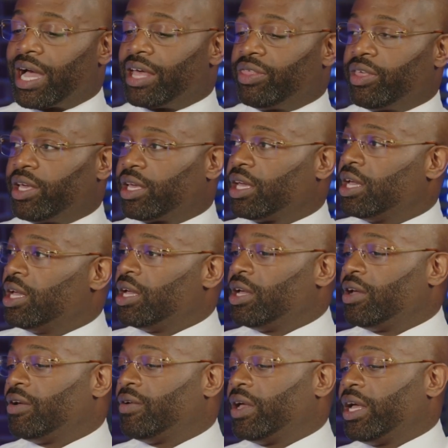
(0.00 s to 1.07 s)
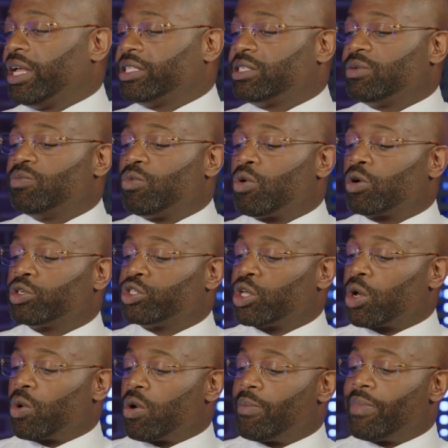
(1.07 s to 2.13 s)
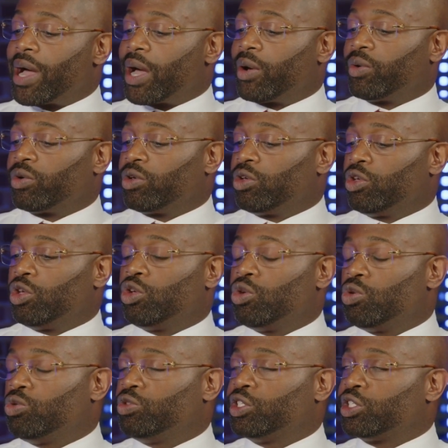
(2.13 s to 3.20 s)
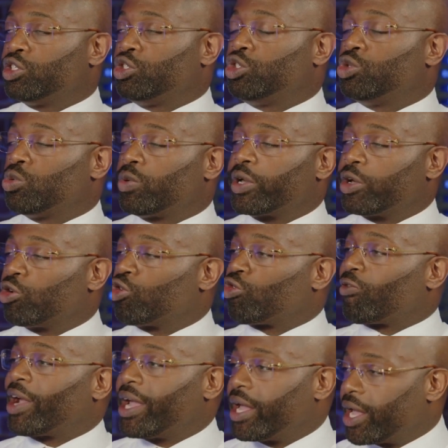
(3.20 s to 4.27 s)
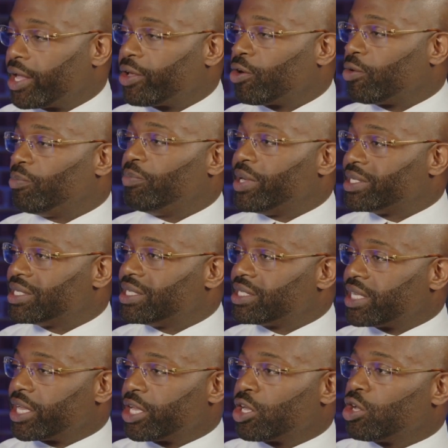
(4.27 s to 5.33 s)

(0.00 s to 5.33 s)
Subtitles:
I think it's more so about you just doing great in your business and